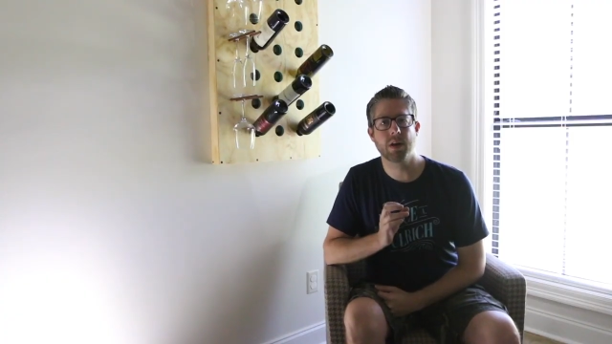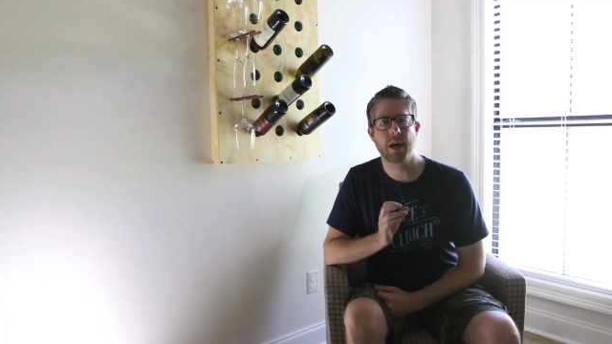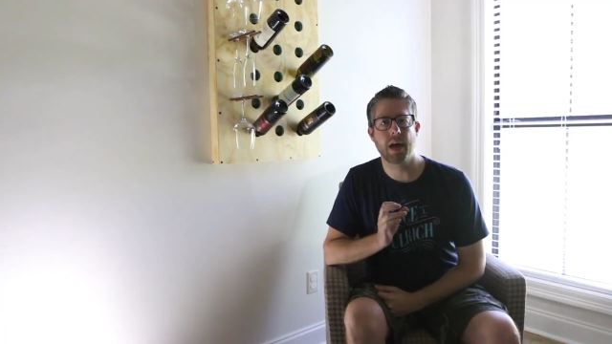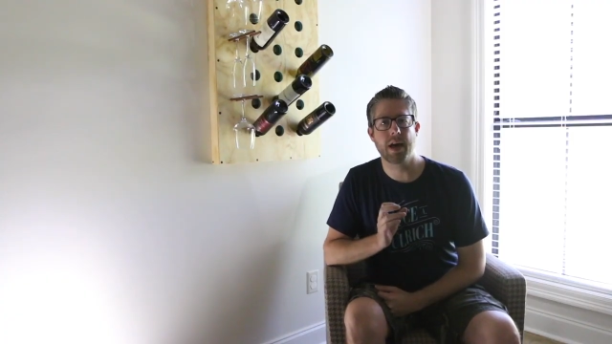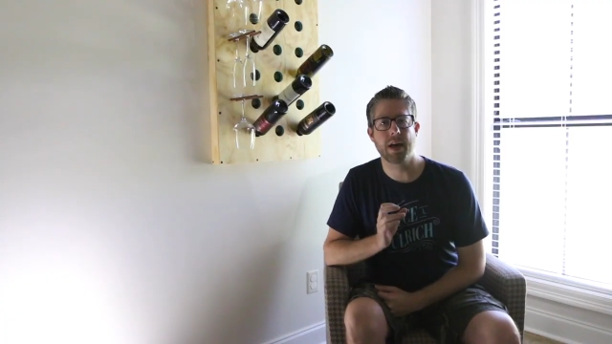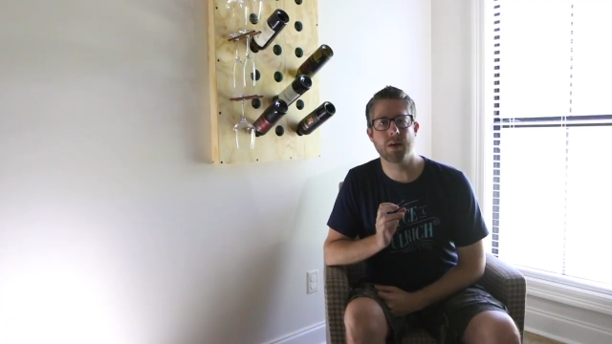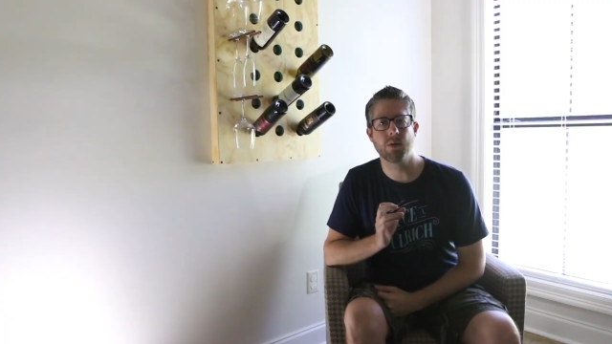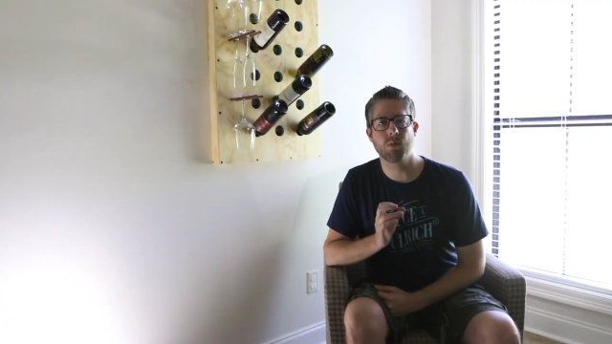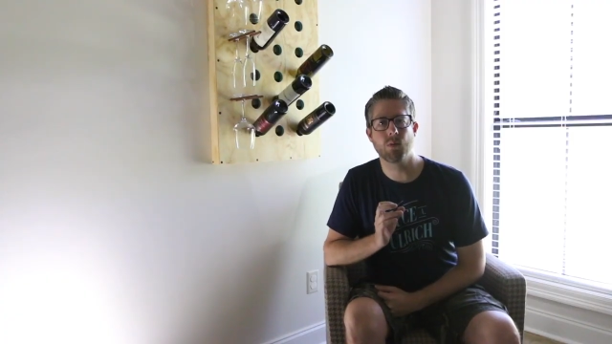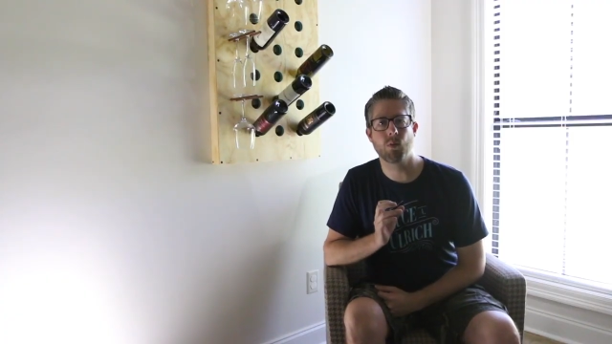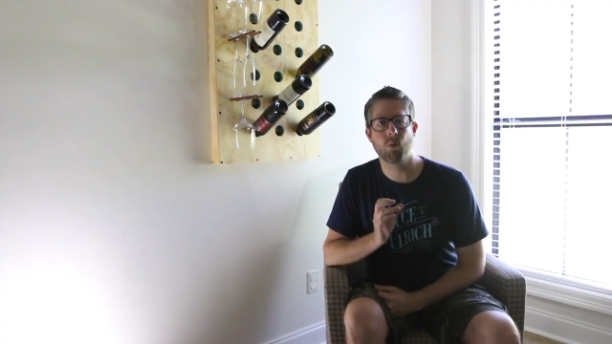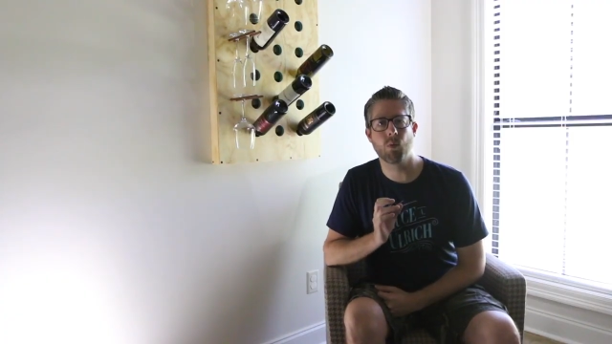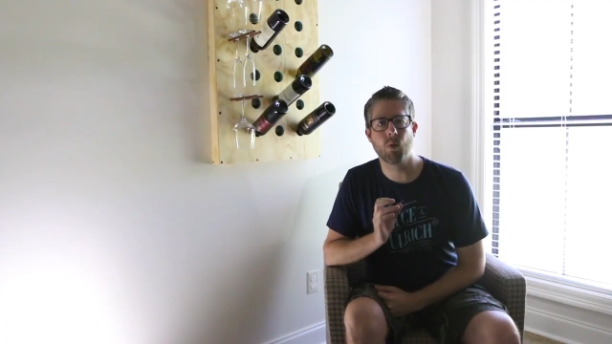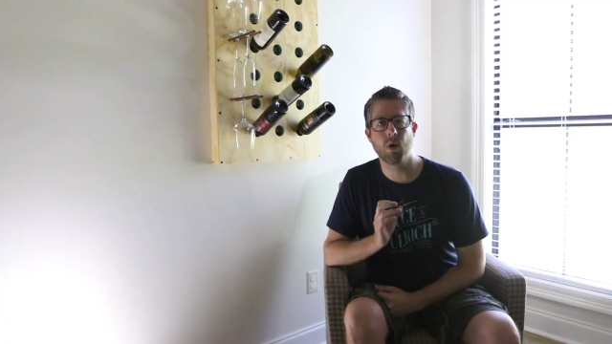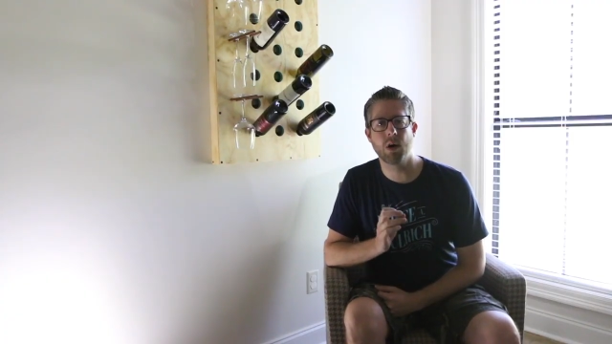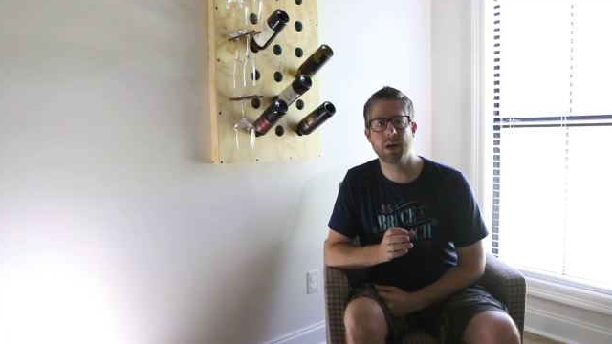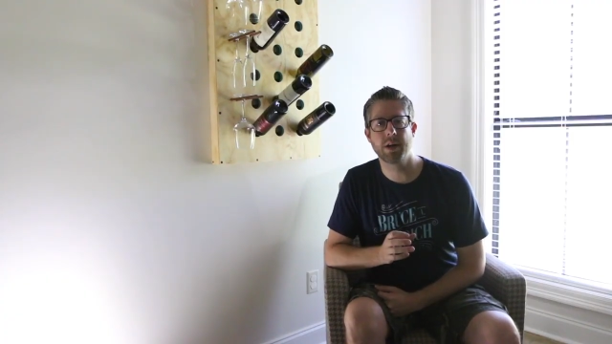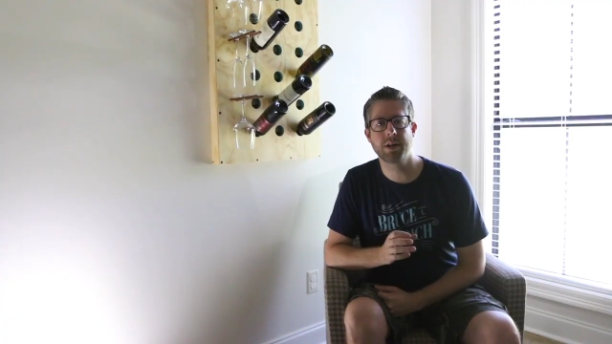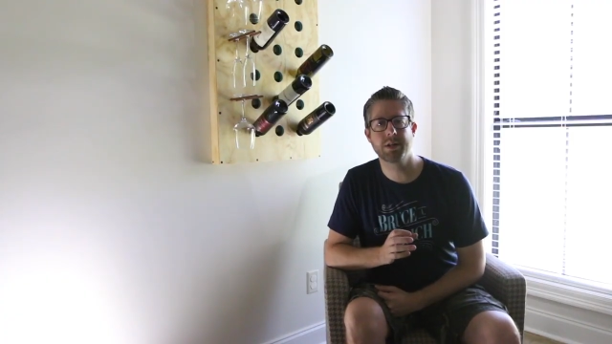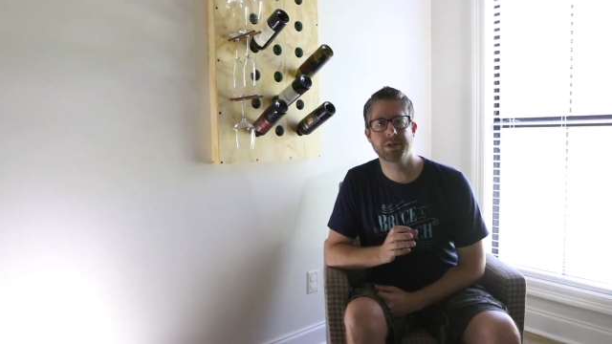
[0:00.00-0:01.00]
a
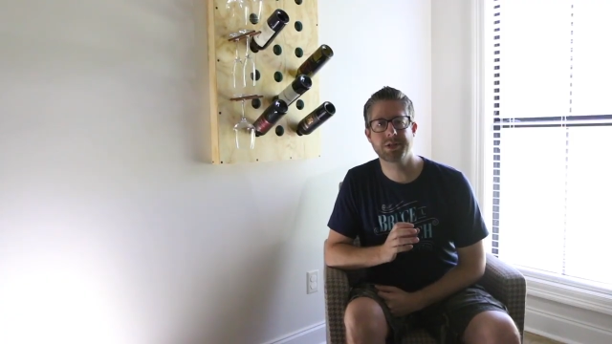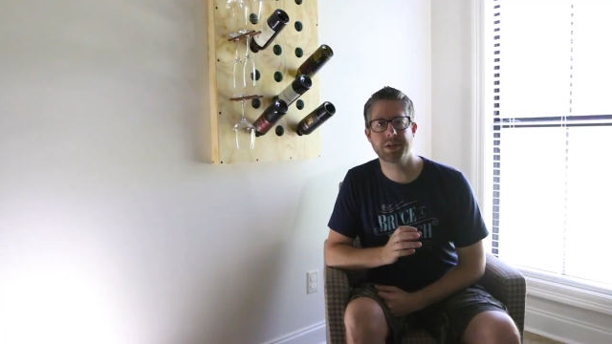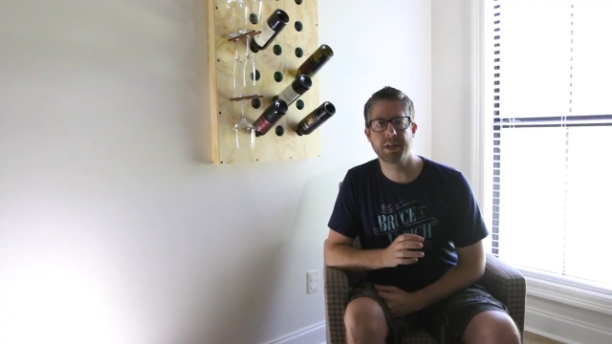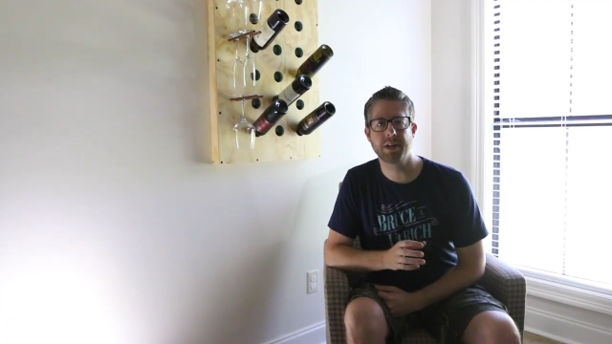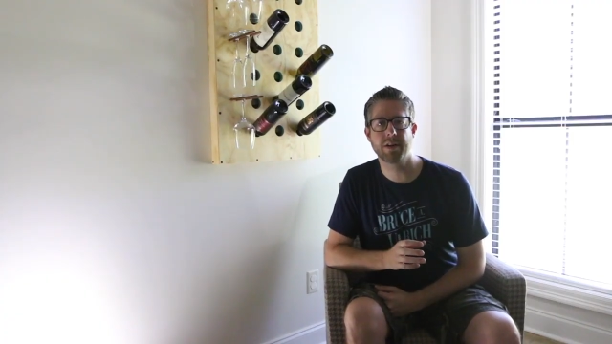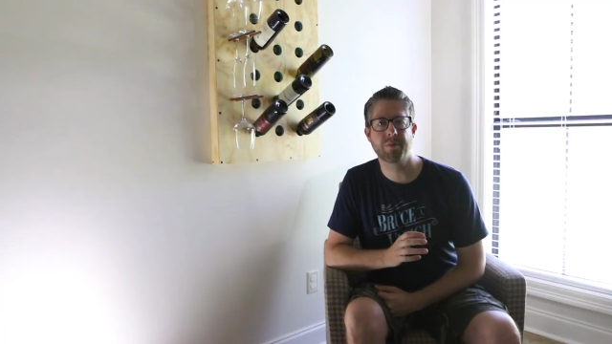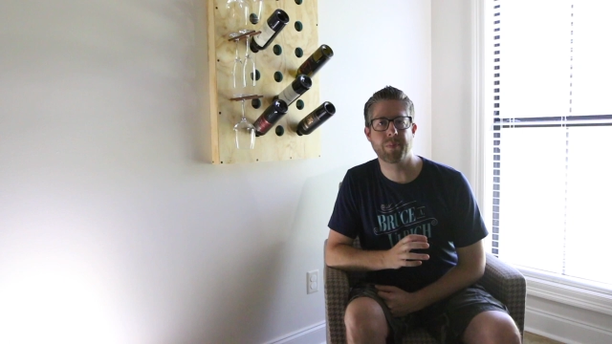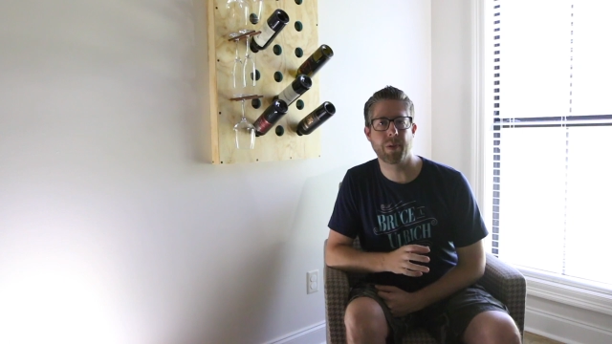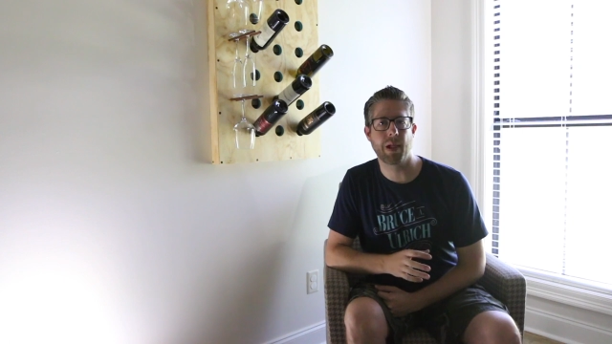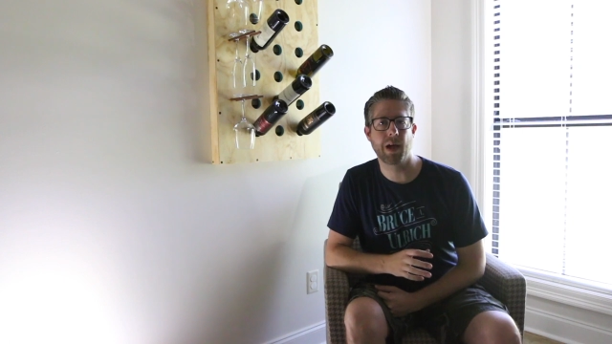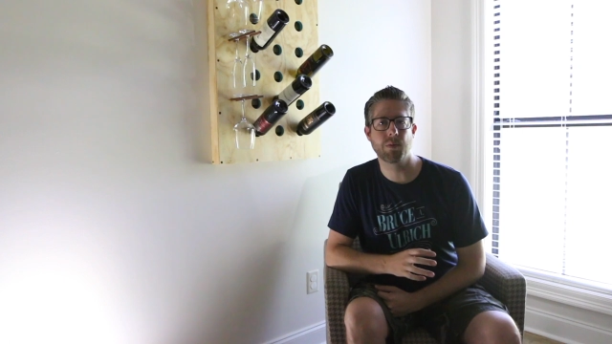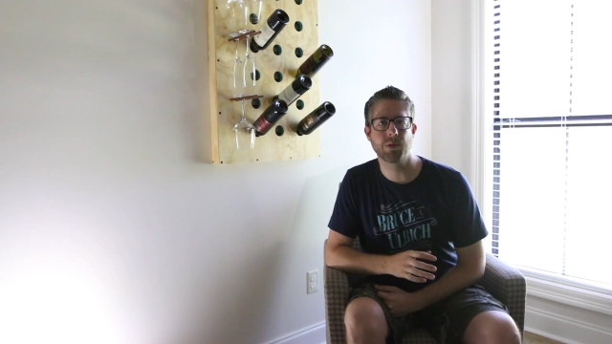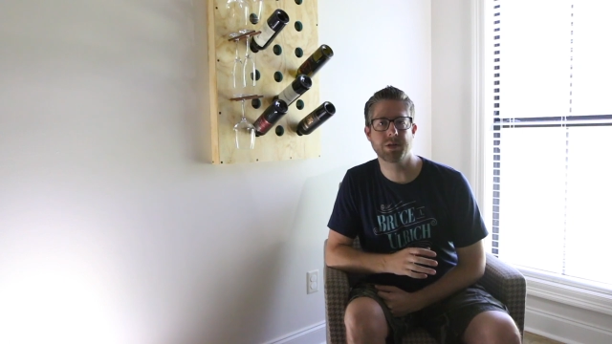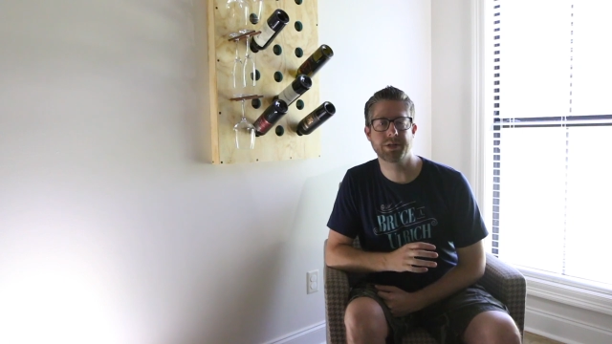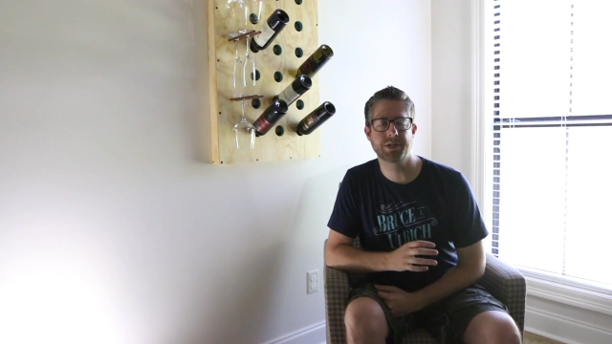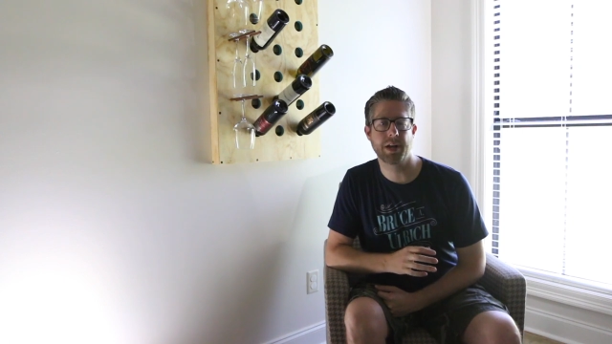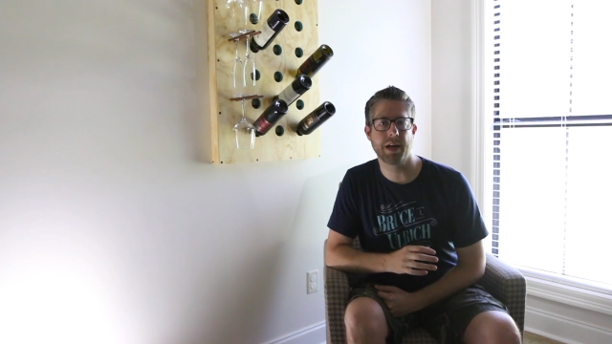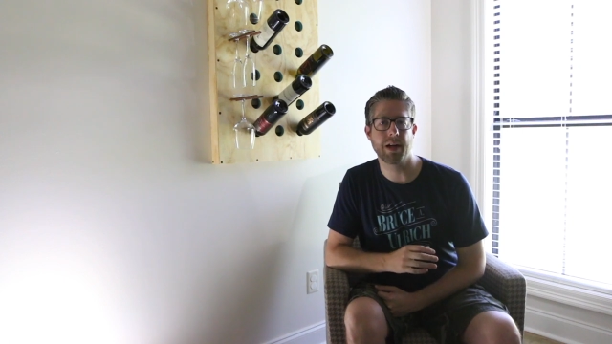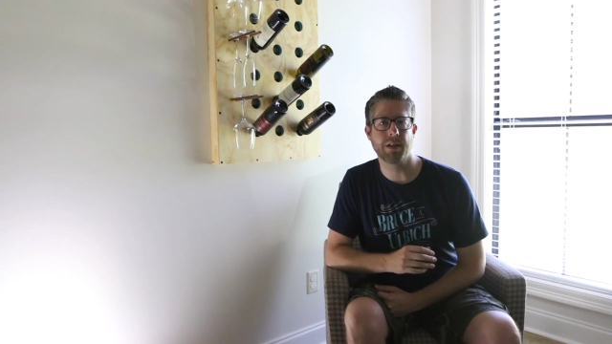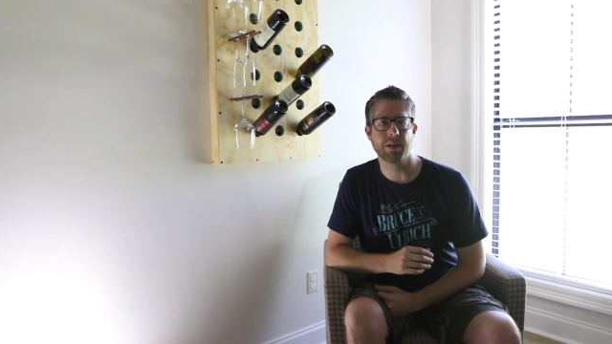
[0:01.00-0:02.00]
one sheet of
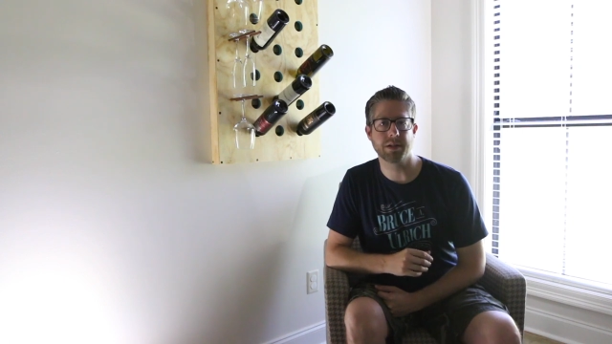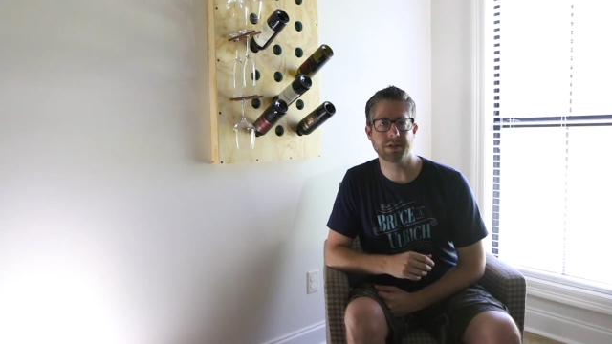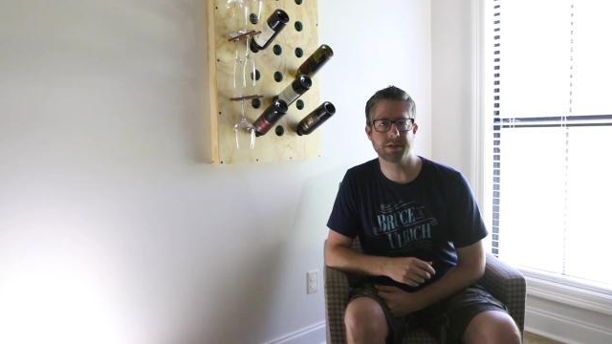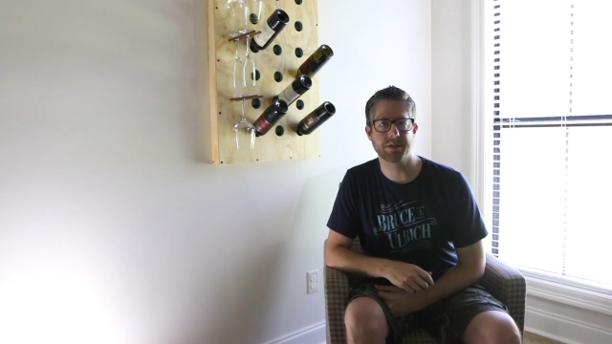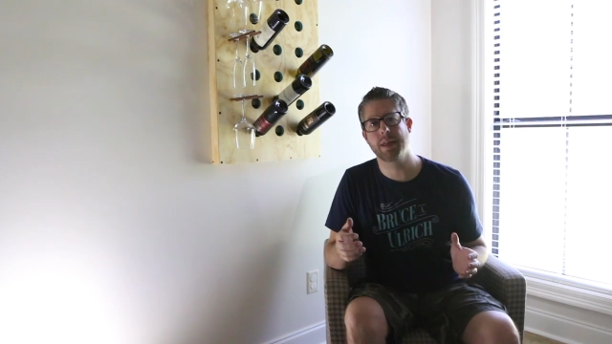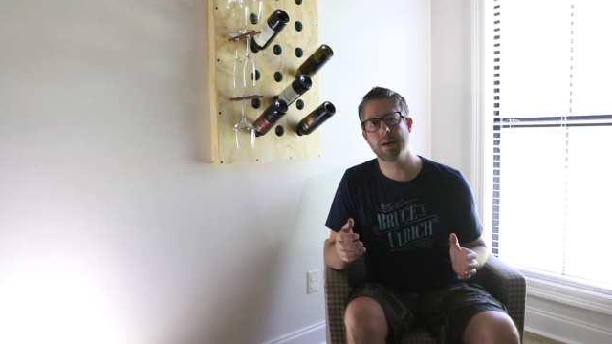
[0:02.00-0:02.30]
plywood challenge.